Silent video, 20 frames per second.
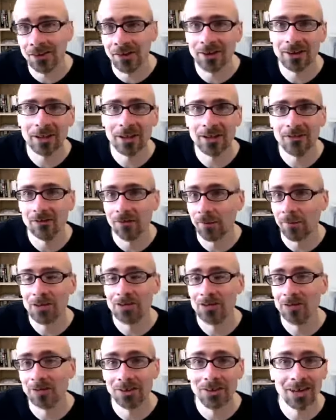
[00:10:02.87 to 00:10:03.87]
along the
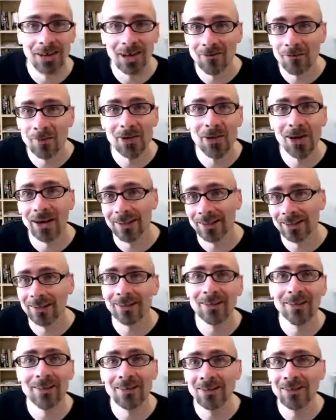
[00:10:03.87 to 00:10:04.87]
information to the FBI
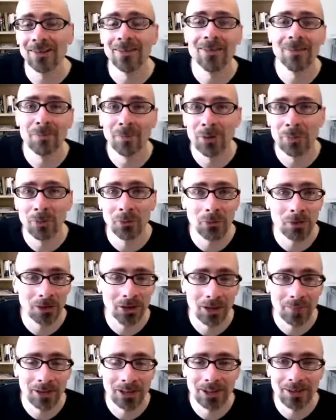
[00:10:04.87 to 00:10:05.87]
that these two people were
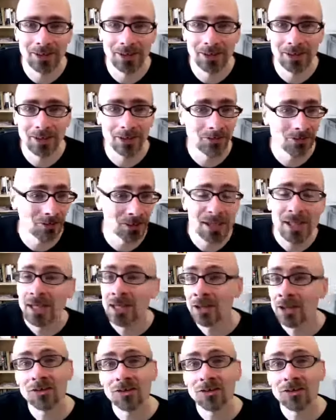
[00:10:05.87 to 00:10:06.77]
coming into the country.